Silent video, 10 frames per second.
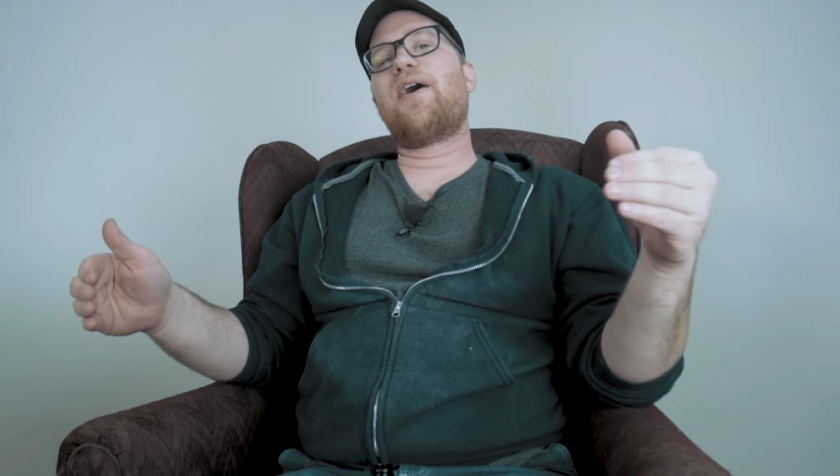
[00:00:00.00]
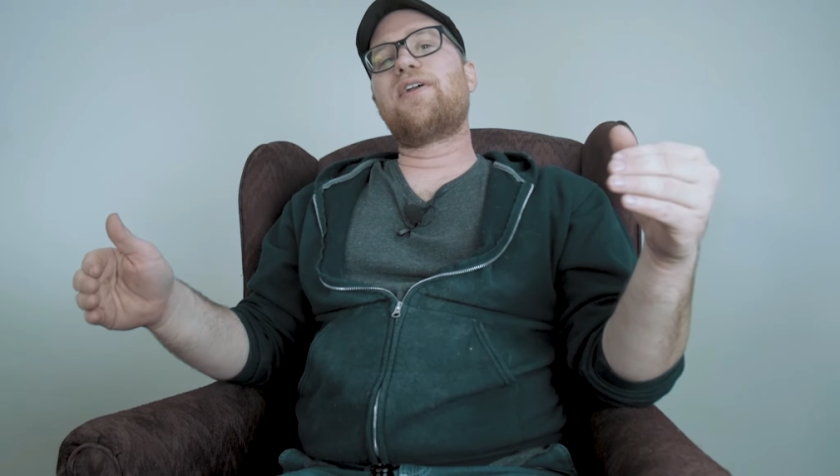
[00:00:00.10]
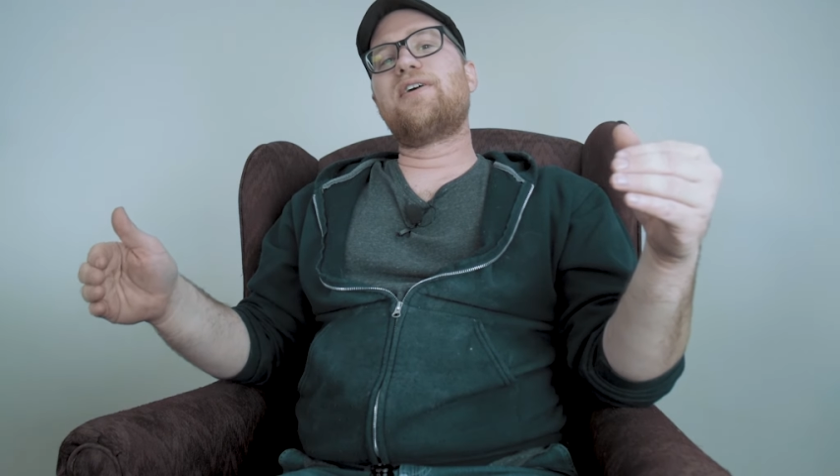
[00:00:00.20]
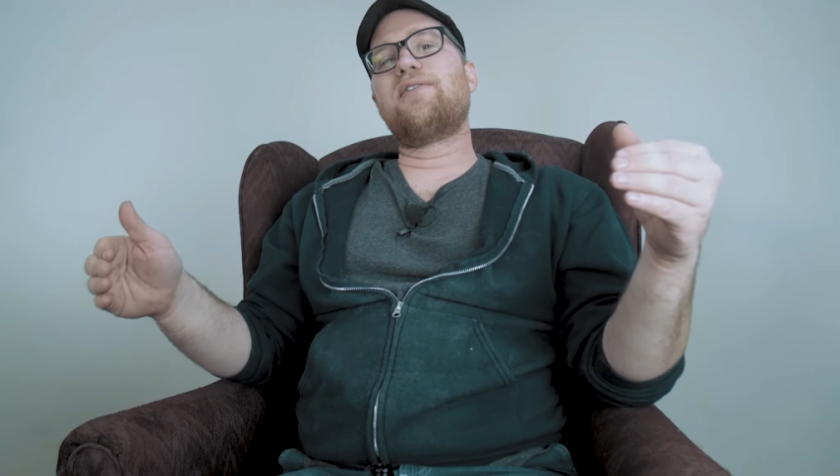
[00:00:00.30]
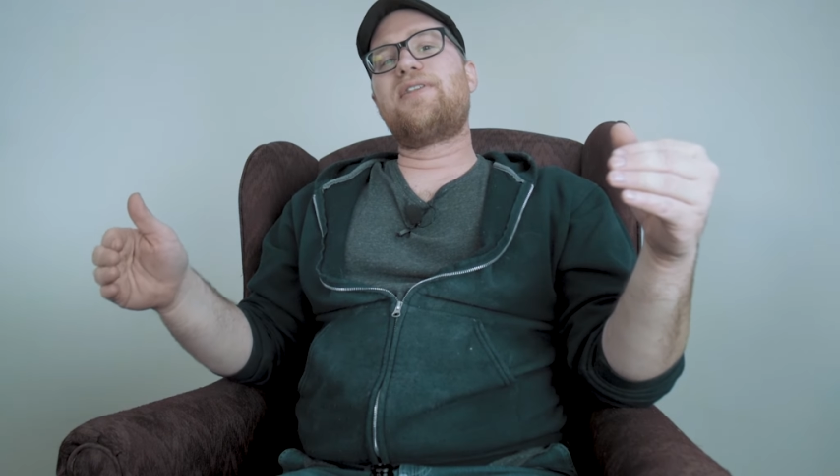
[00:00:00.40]

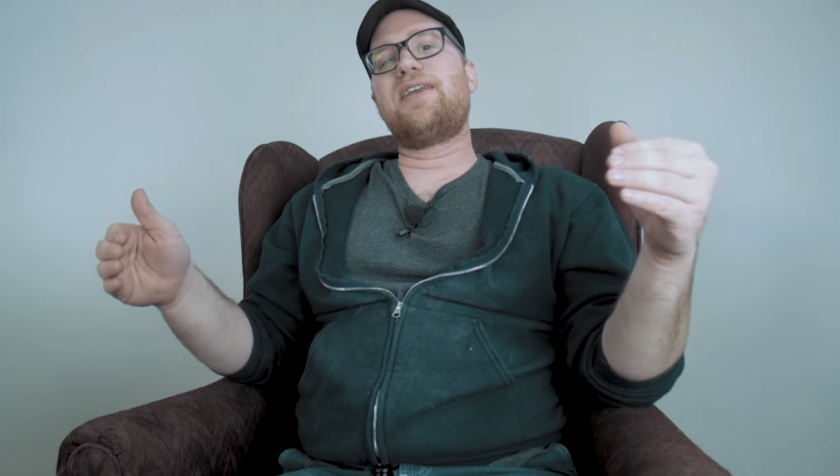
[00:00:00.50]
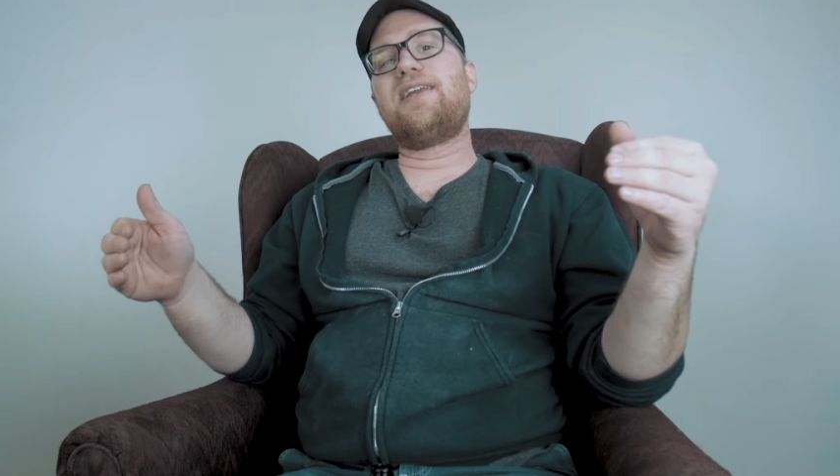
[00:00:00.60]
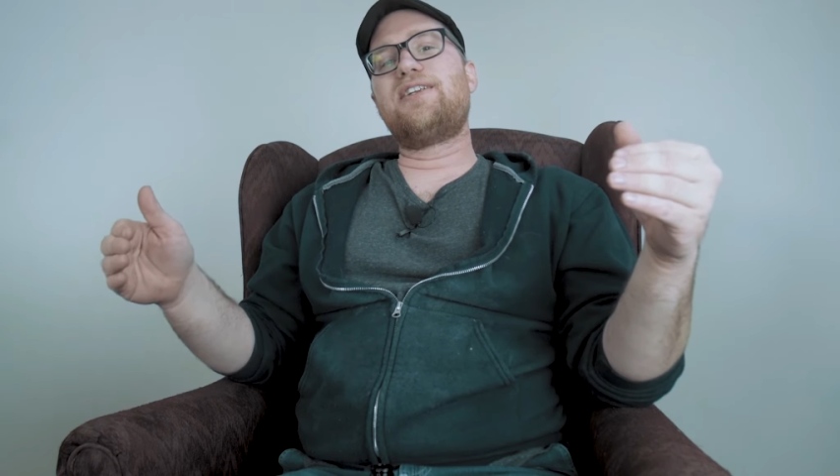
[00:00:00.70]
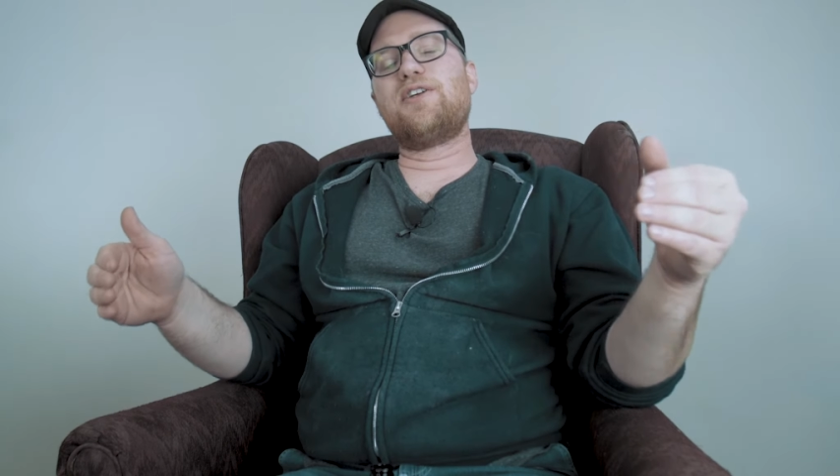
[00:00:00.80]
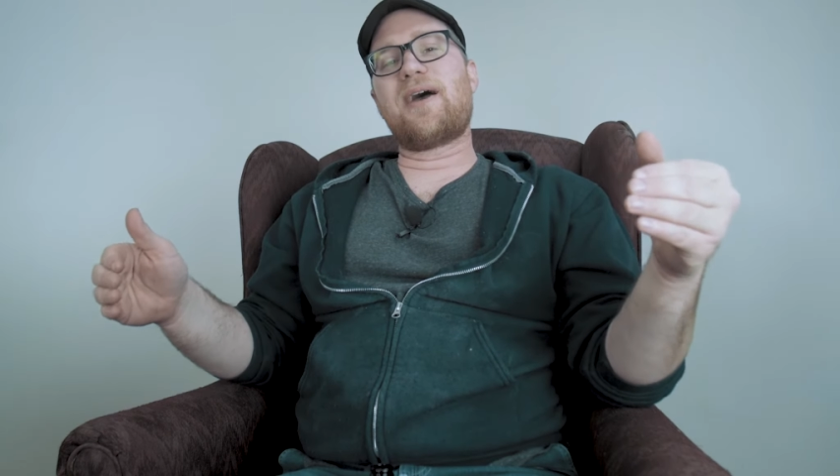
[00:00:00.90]
of the
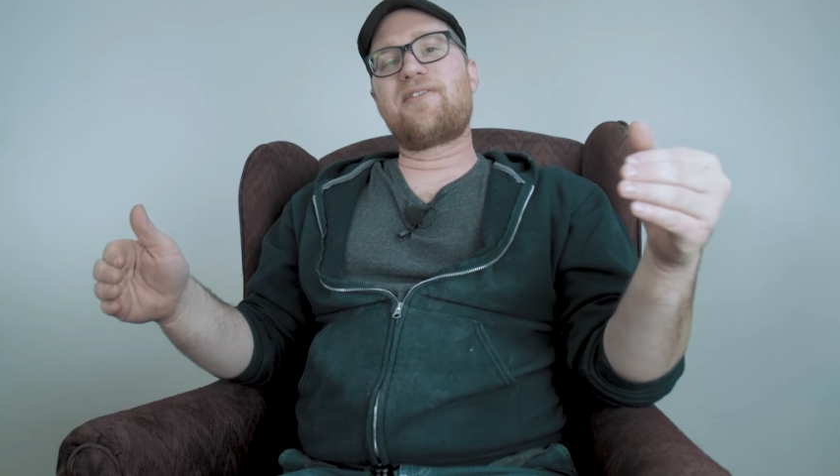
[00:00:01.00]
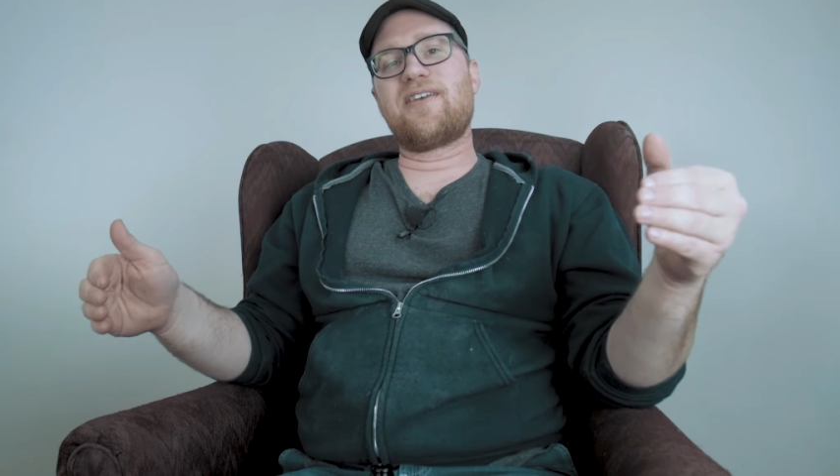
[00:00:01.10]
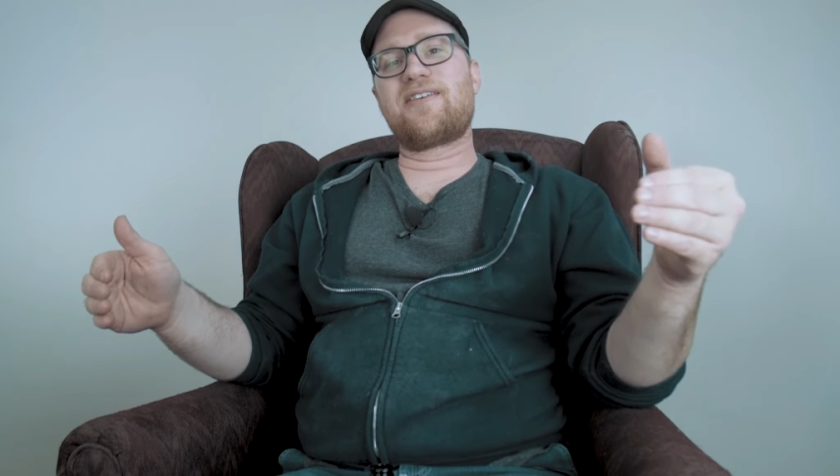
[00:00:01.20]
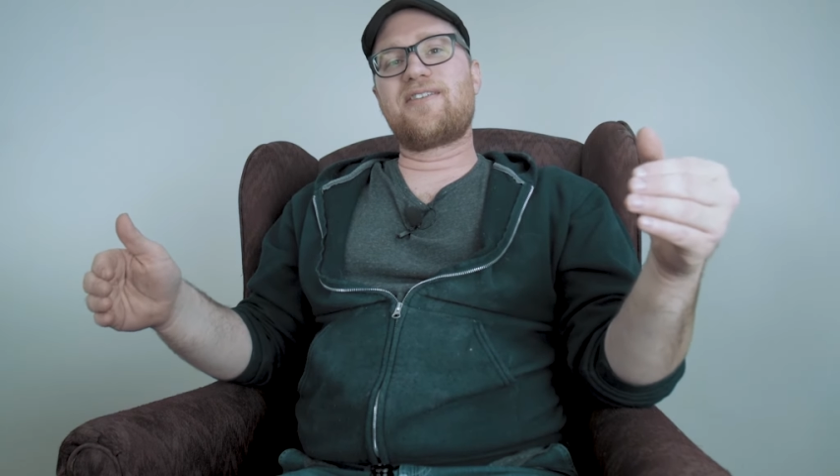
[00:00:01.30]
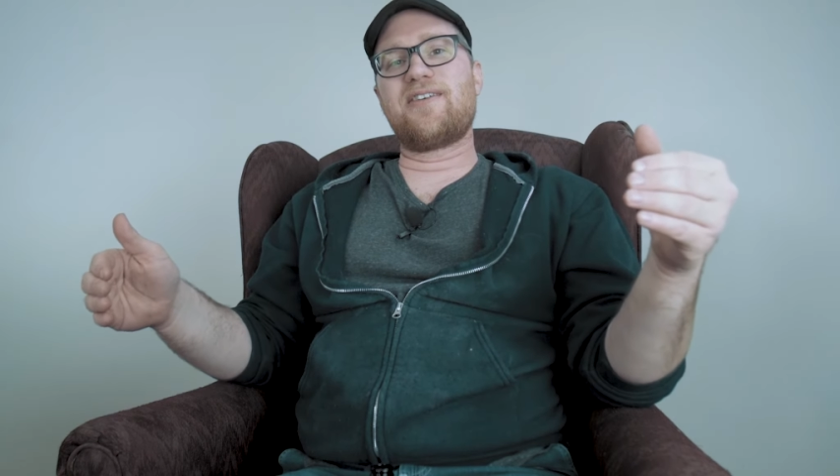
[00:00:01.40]

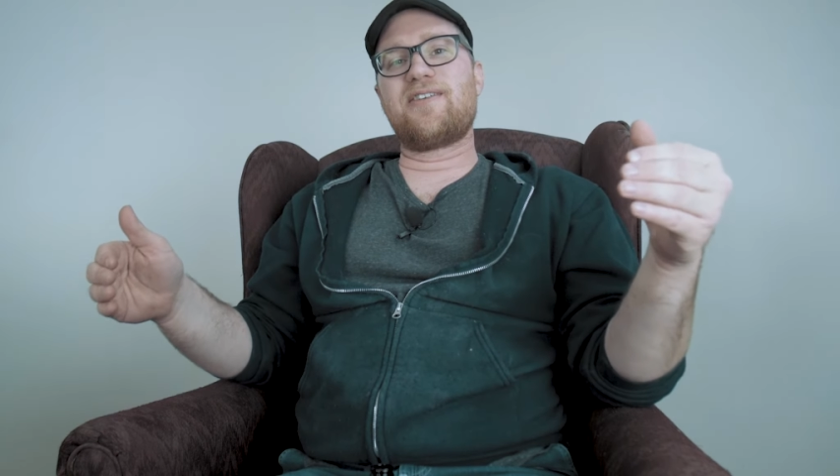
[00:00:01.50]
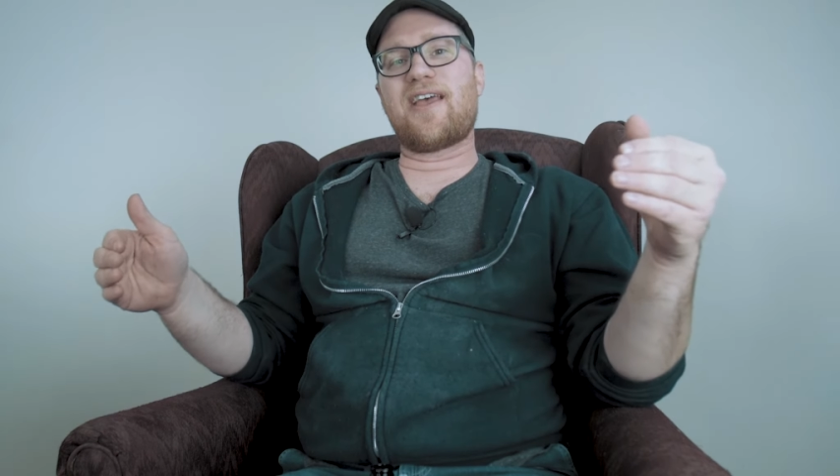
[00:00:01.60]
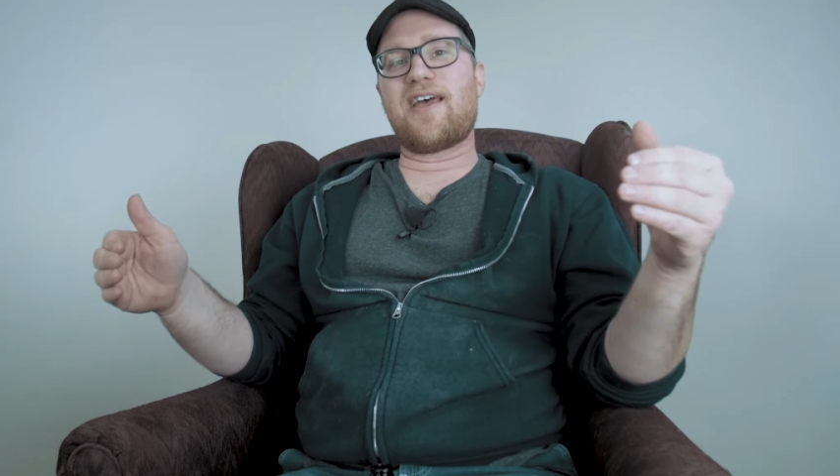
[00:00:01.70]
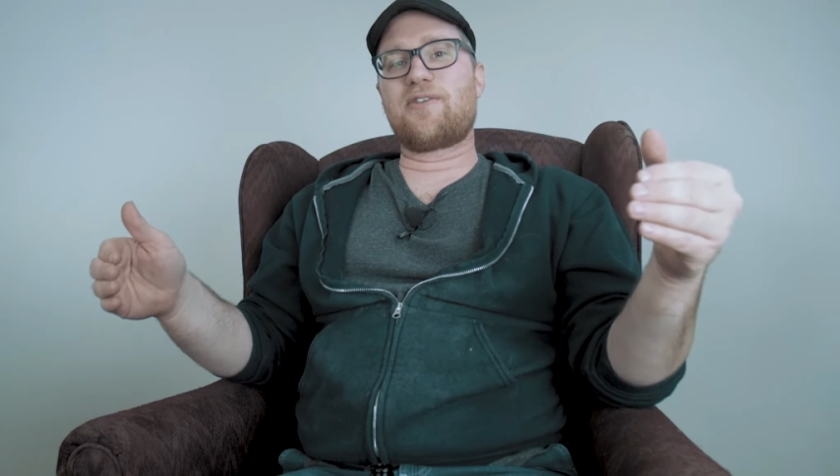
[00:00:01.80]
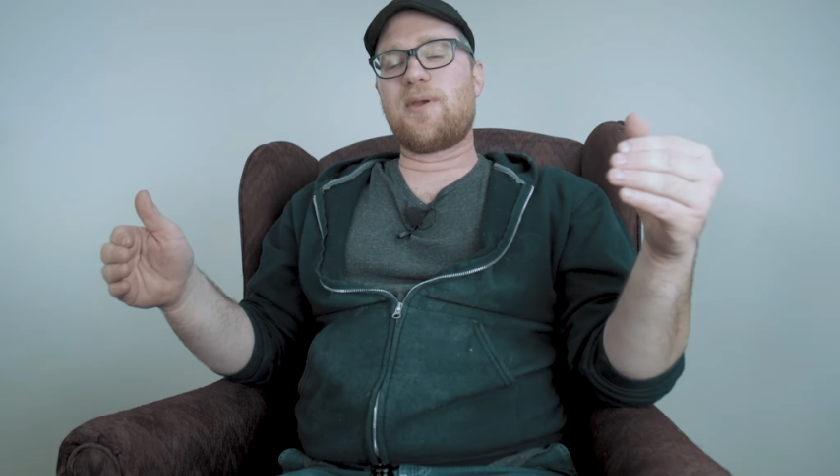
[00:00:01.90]
2x6s
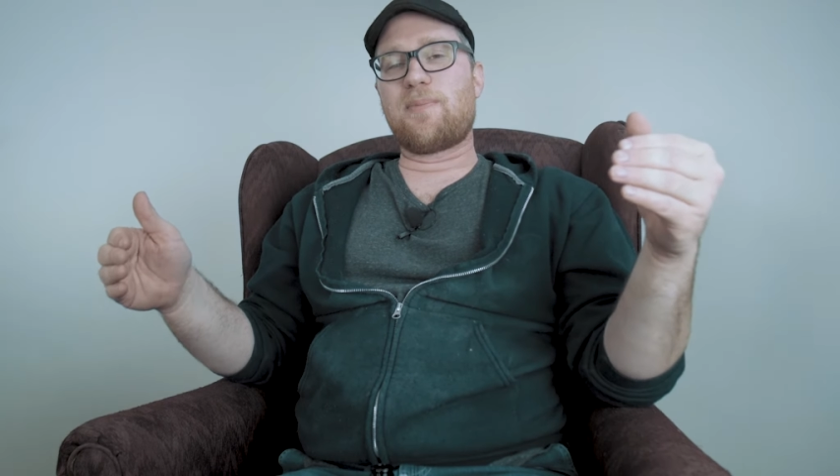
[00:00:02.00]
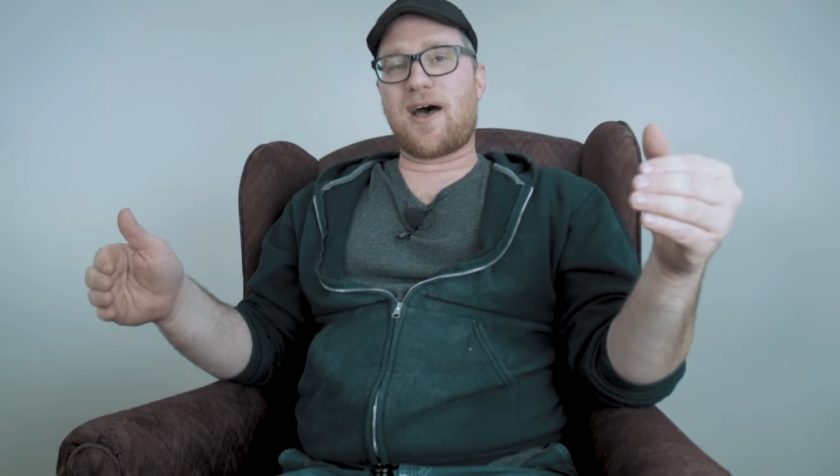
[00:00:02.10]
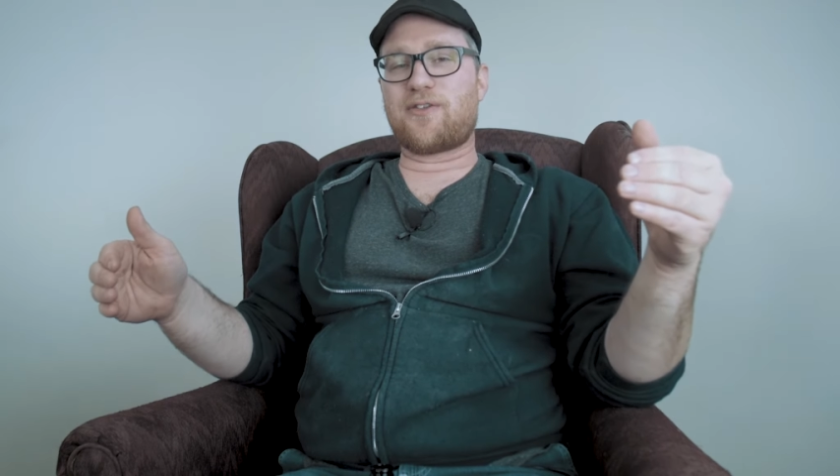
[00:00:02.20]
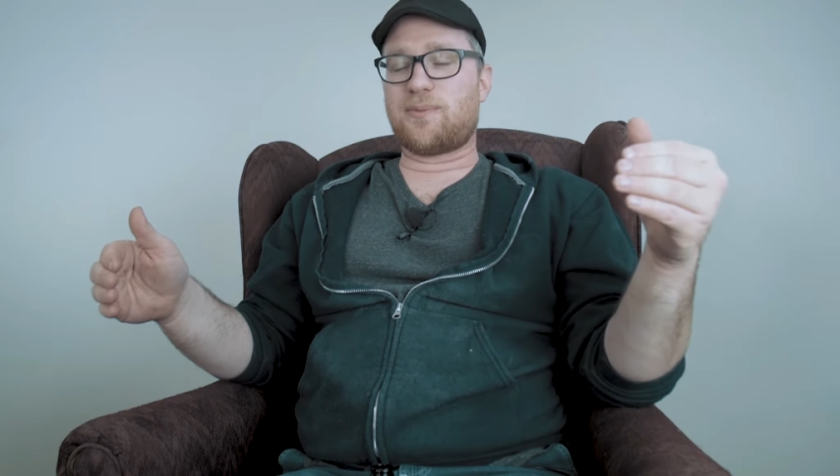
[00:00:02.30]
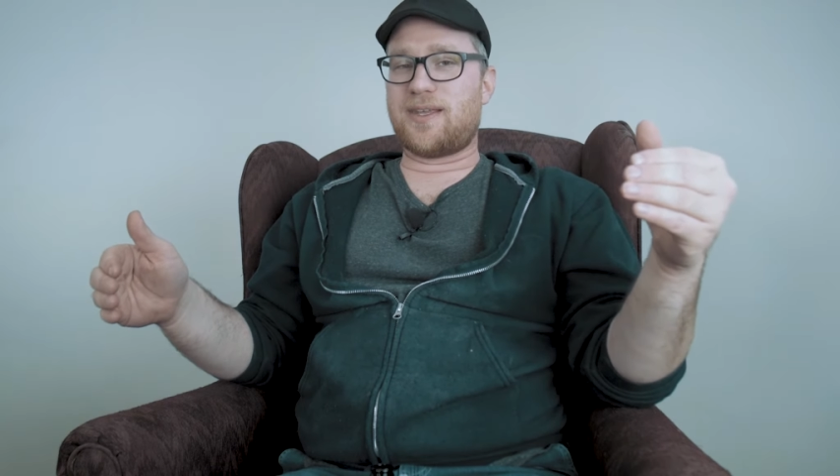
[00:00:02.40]
as we
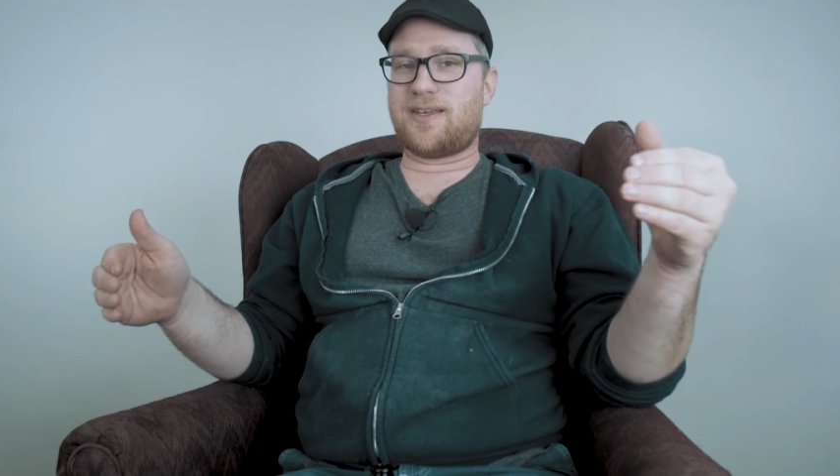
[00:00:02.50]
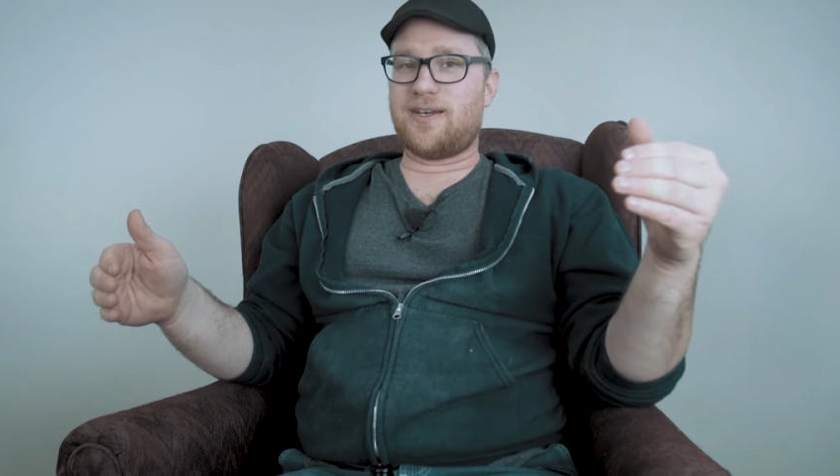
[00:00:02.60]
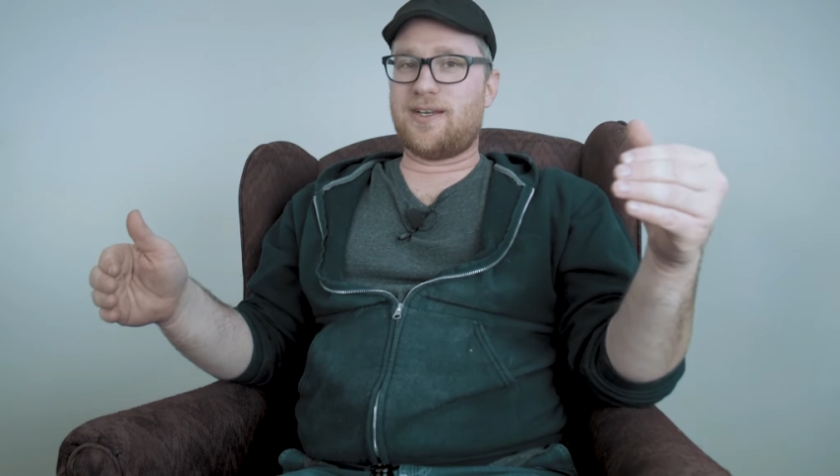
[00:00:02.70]
possibly could,